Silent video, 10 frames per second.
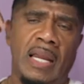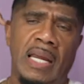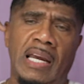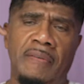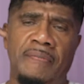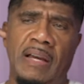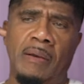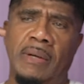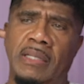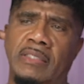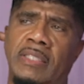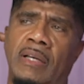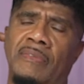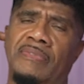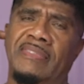And I found
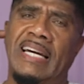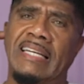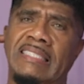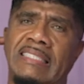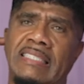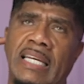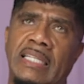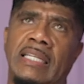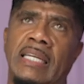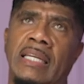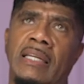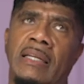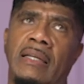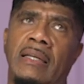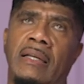myself dissecting
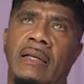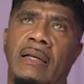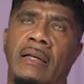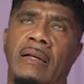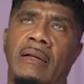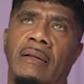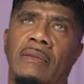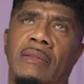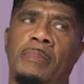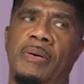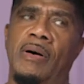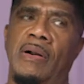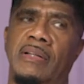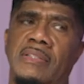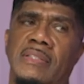the
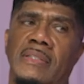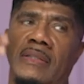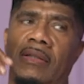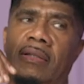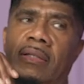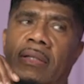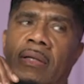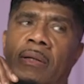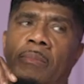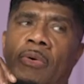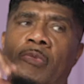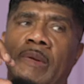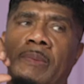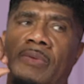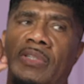parts. Mm. Most
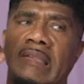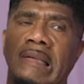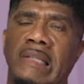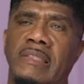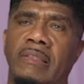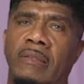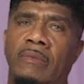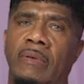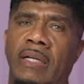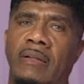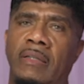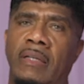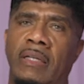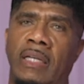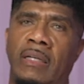people just listen to the record
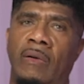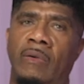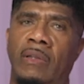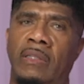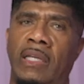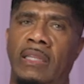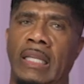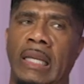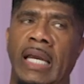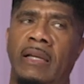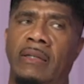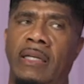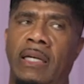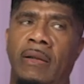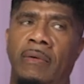and they know they either like it
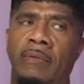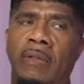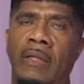or they don't.